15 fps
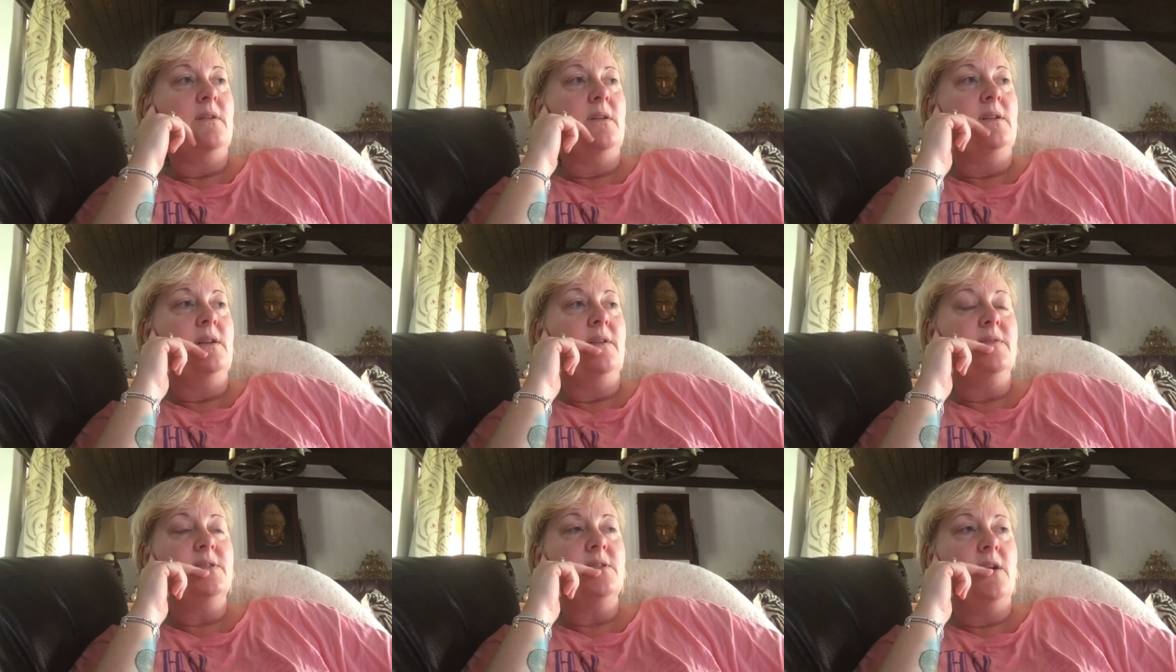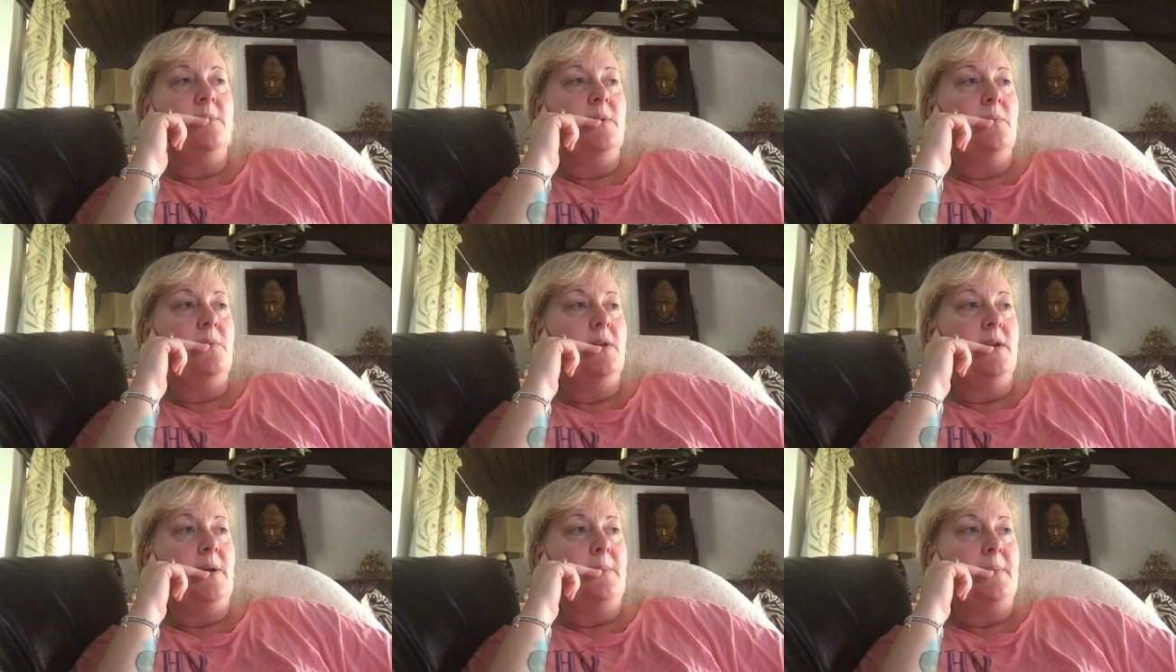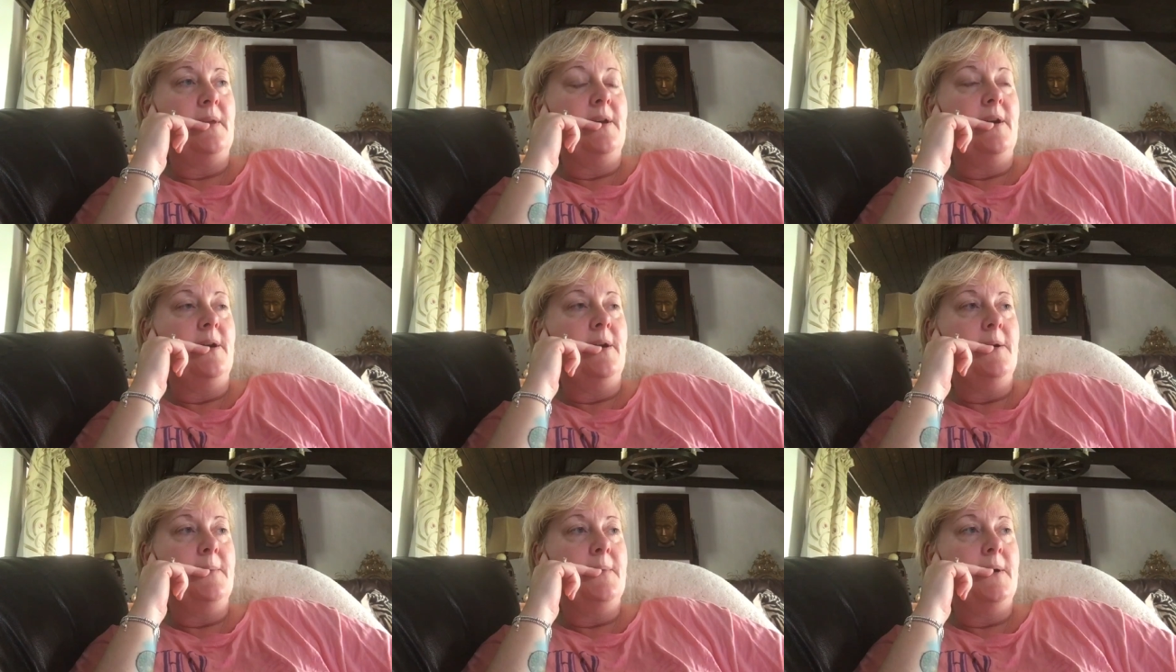Another time I went up
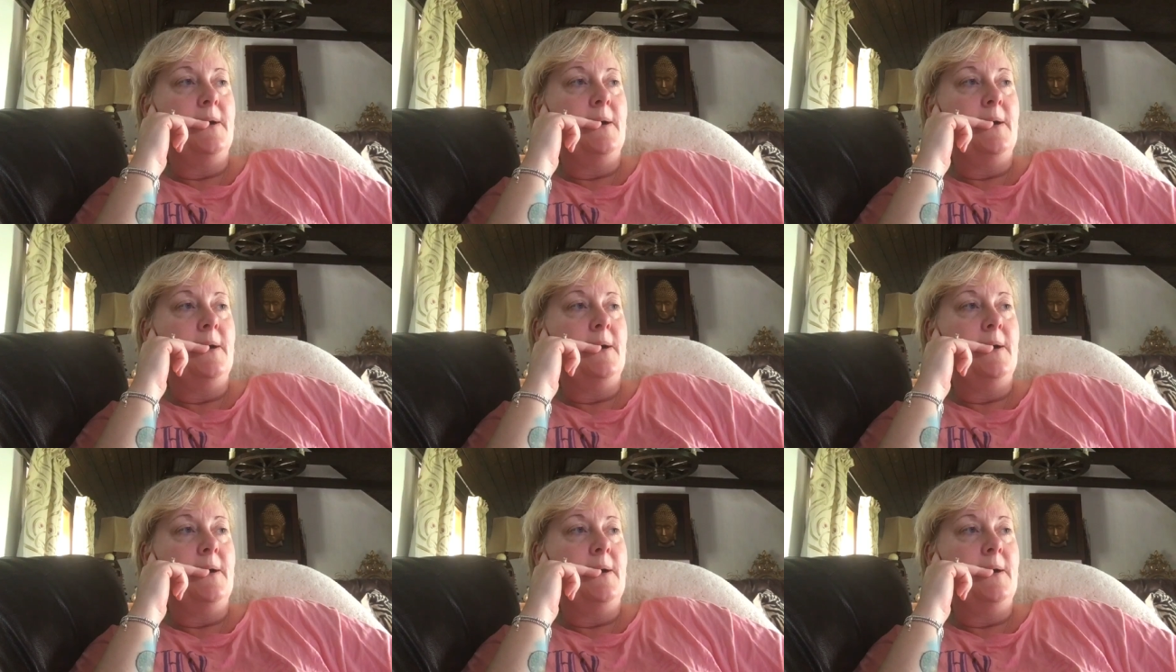there,